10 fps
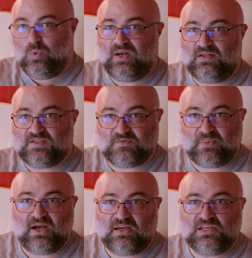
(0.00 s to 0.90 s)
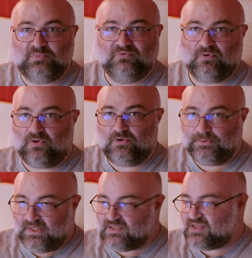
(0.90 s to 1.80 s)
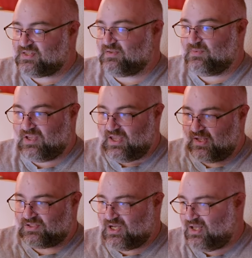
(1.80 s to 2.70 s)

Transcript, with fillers: when it spiked before the cooling system could catch